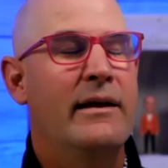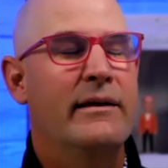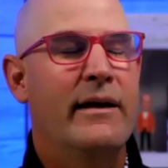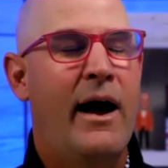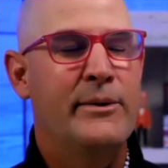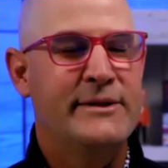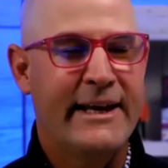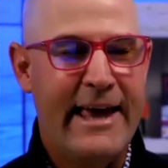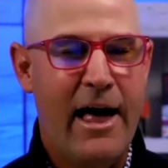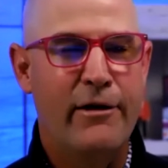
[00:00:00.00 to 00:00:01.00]
I was in
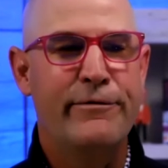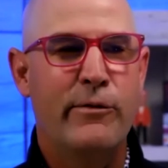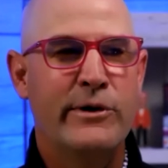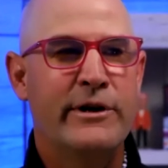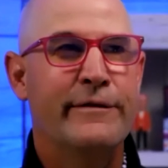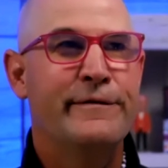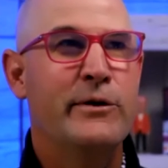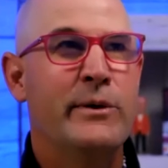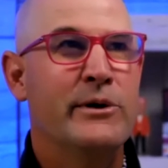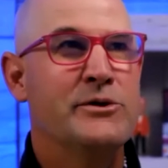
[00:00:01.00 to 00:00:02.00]
California a few
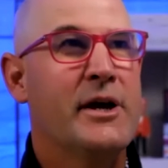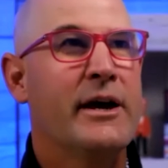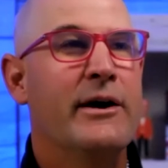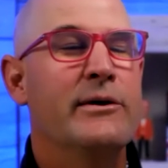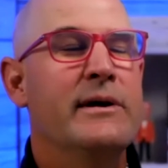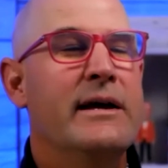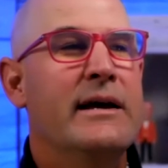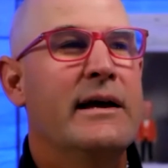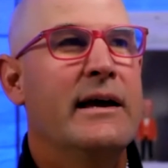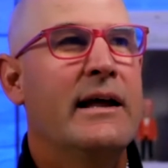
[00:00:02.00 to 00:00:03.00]
years ago,
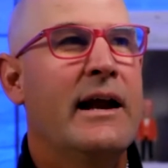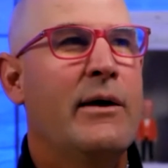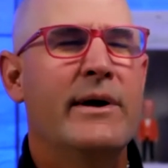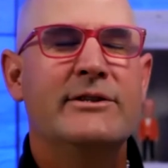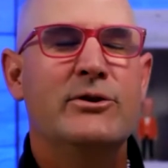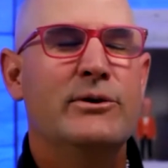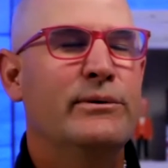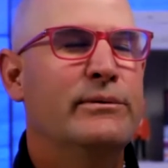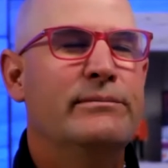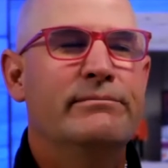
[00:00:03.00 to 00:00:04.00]
and I went
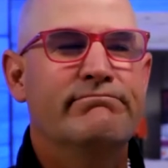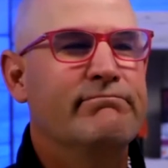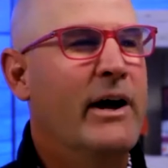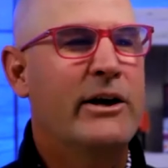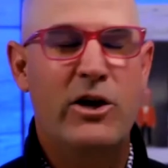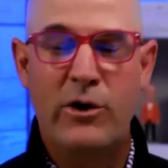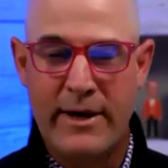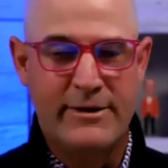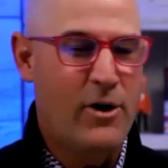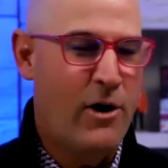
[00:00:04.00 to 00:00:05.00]
to a
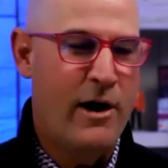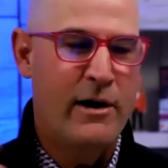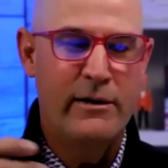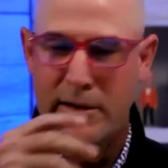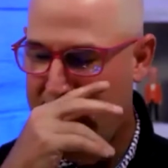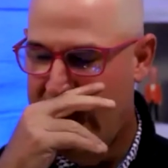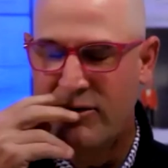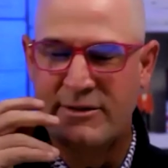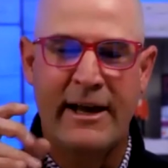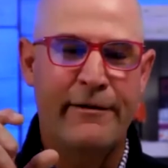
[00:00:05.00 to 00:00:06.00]
QSR, and it
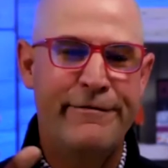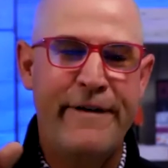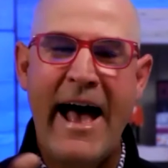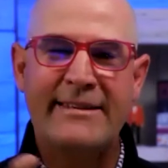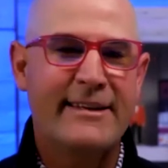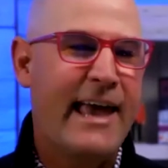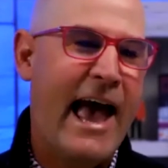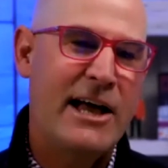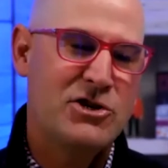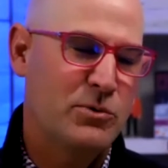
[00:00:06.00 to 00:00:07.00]
was like a fast
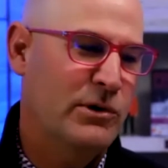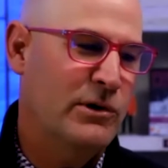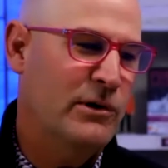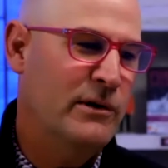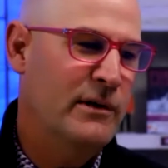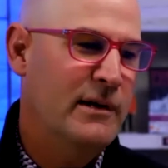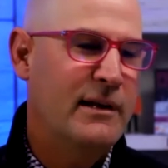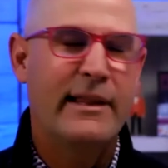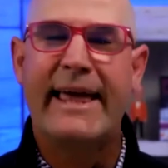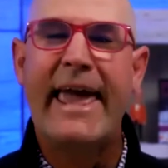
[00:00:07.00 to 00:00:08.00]
casual,
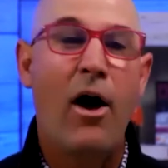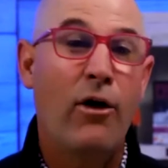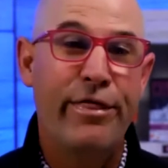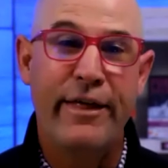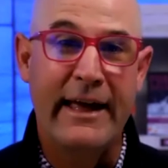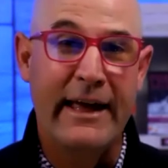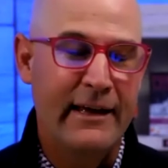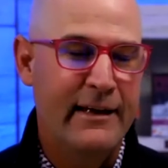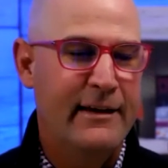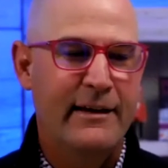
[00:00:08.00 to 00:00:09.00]
like healthy,
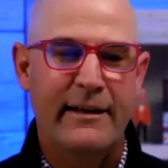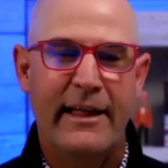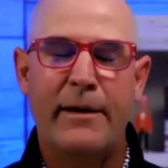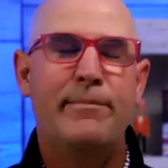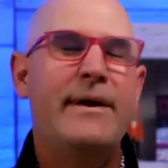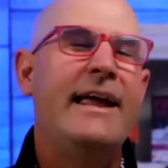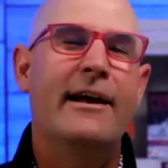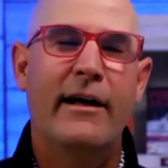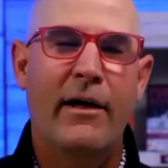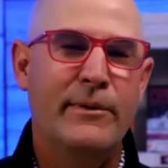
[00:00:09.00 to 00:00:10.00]
like a pita,
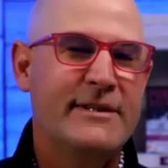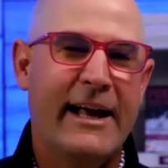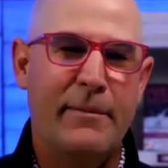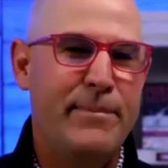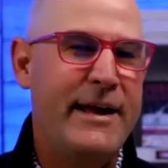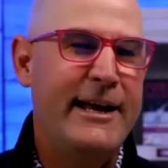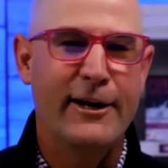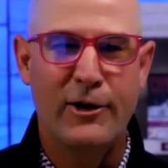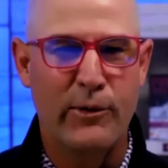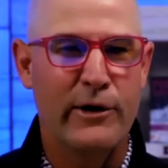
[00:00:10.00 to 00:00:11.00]
almost like a pita
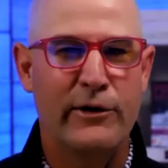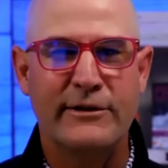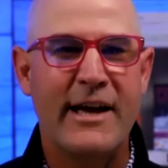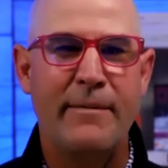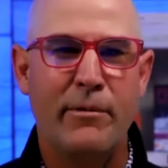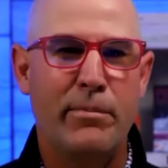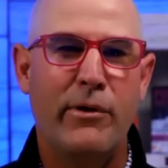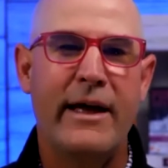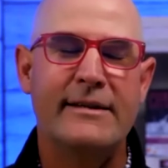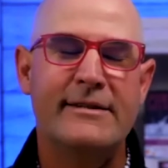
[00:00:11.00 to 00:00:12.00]
grill type of
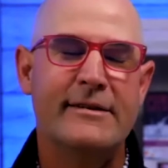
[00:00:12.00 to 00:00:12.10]
place.